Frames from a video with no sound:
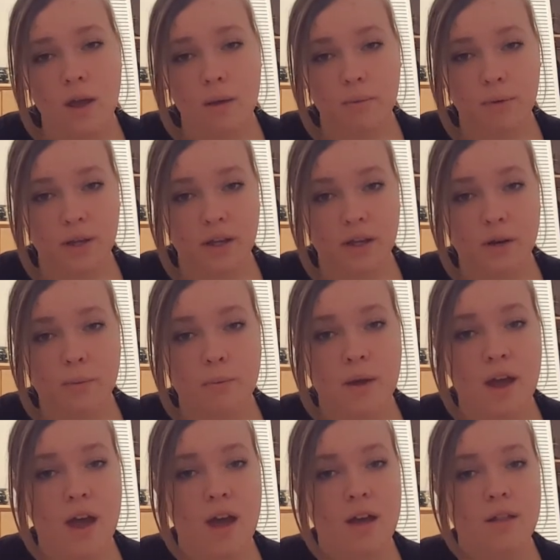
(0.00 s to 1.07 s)
into the
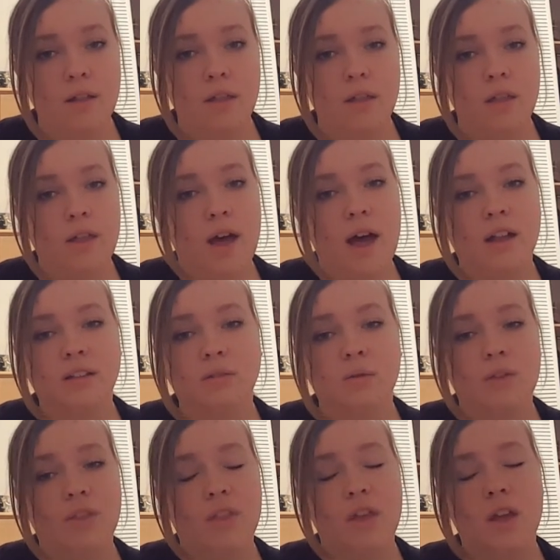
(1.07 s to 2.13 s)
blood from the GI
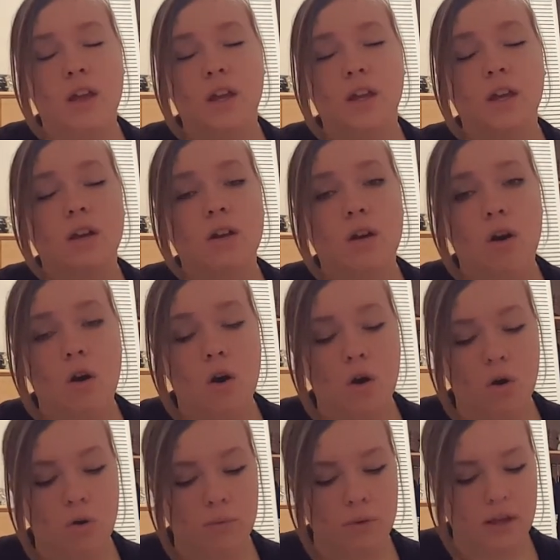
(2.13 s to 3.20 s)
tract. So it uses
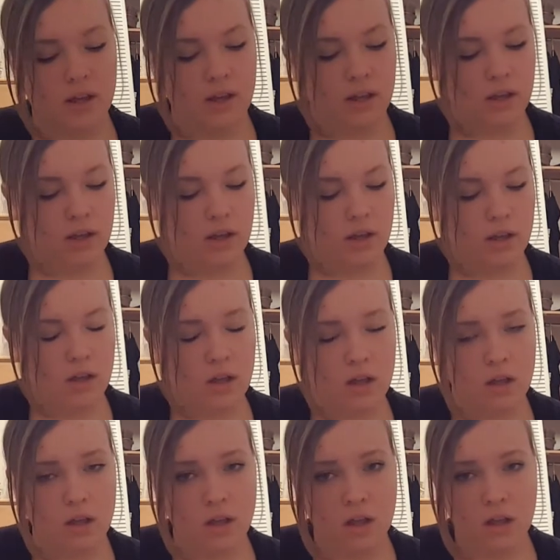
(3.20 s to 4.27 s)
the lymphatic portal
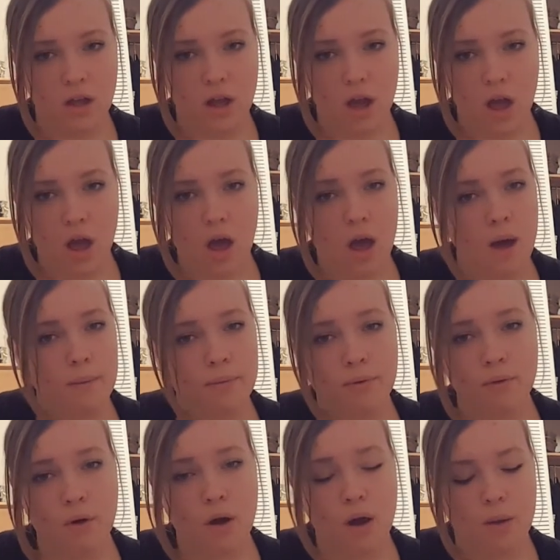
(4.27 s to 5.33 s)
veins.
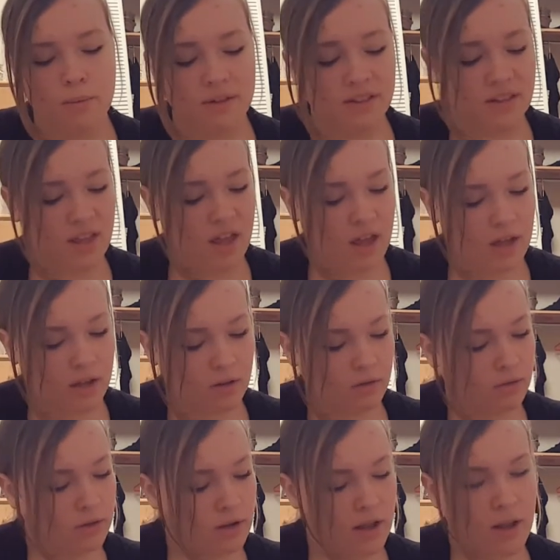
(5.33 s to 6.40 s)
So that's the
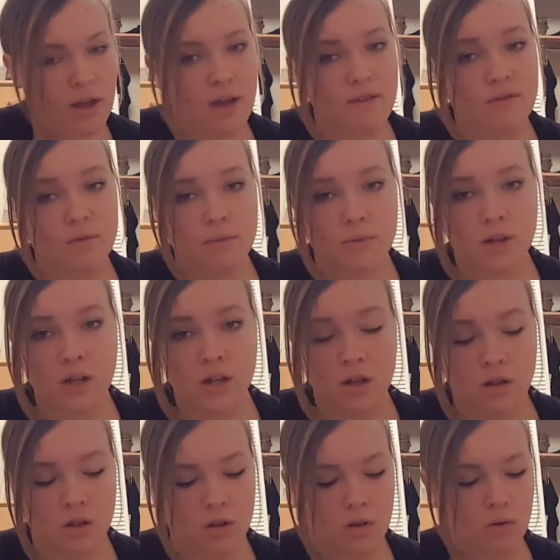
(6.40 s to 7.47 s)
one that she was
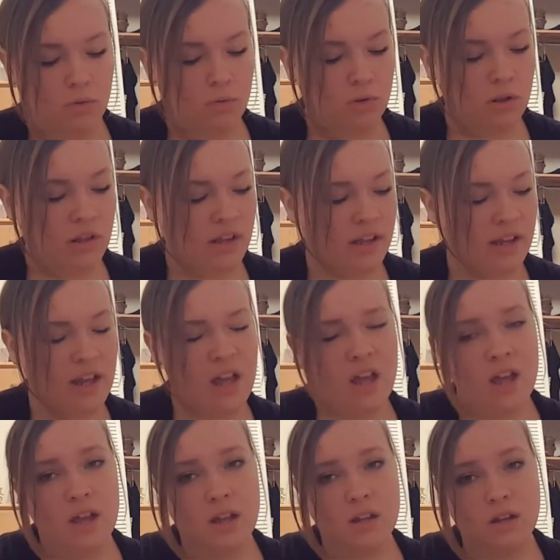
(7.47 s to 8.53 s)
saying it
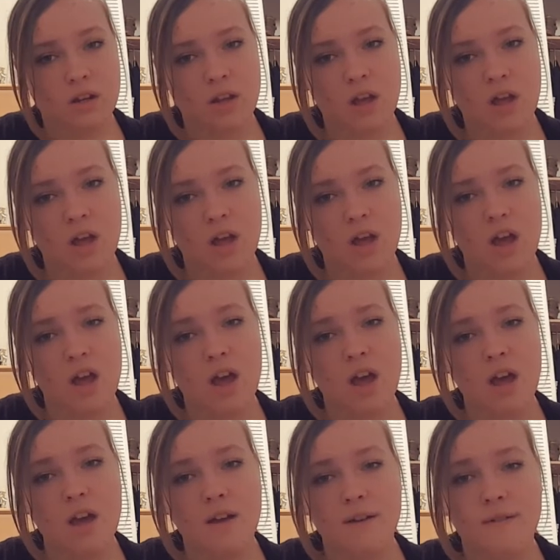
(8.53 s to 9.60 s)
would go to the liver
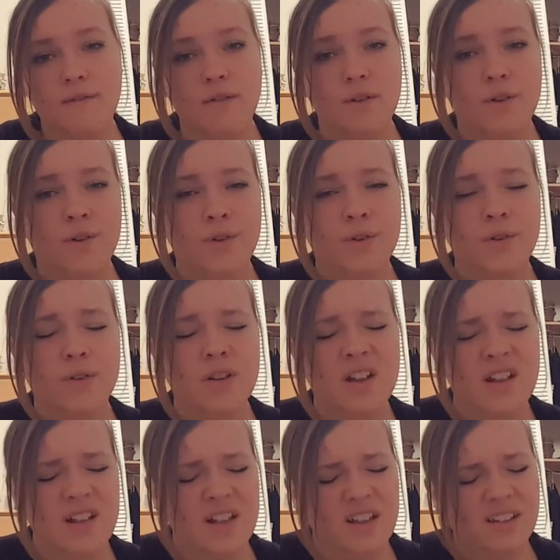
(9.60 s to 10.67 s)
first,
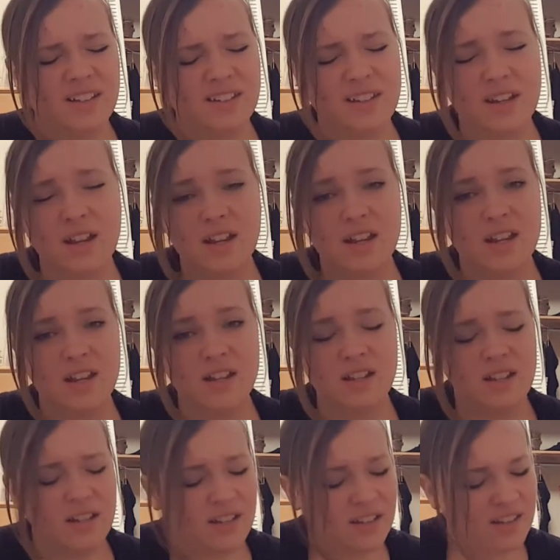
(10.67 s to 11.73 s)
and
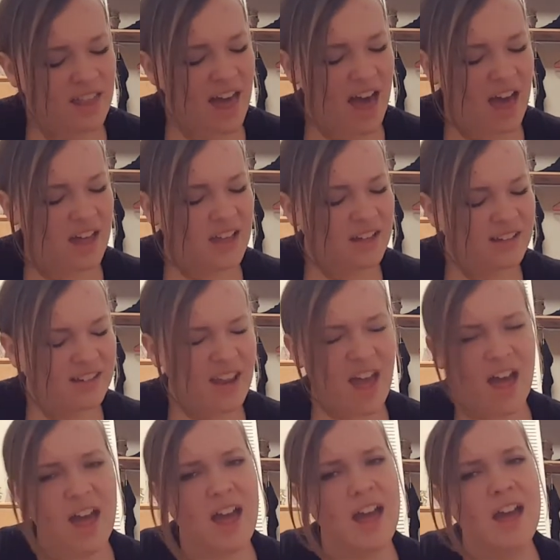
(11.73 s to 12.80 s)
then it would go into the
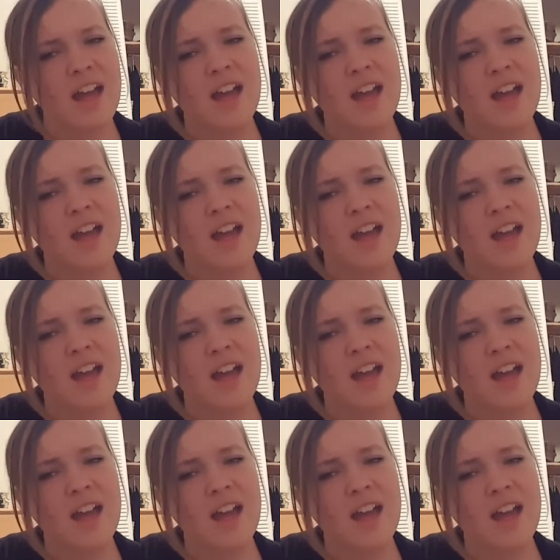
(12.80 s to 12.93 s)
blood.